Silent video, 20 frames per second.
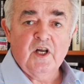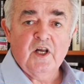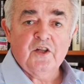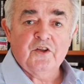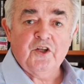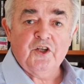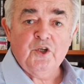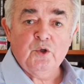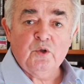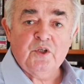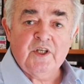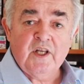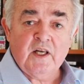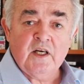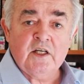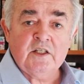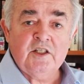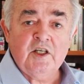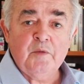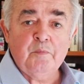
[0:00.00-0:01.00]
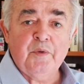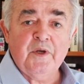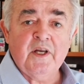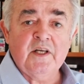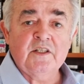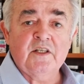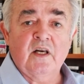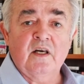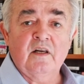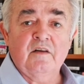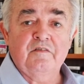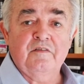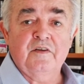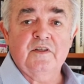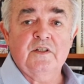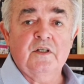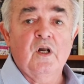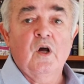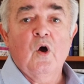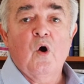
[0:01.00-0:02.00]
the utility being
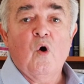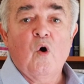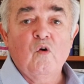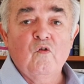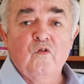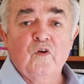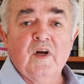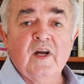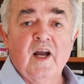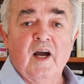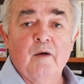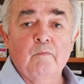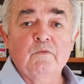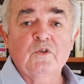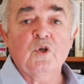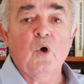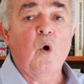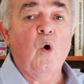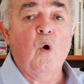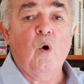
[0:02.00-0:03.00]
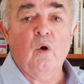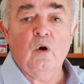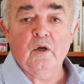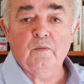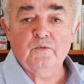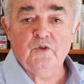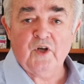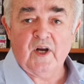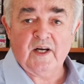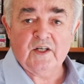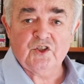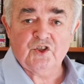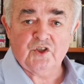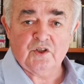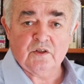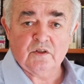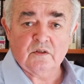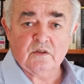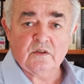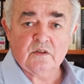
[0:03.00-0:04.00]
delivered overcomes all
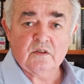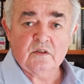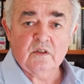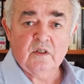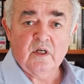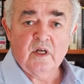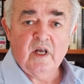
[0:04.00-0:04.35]
objections.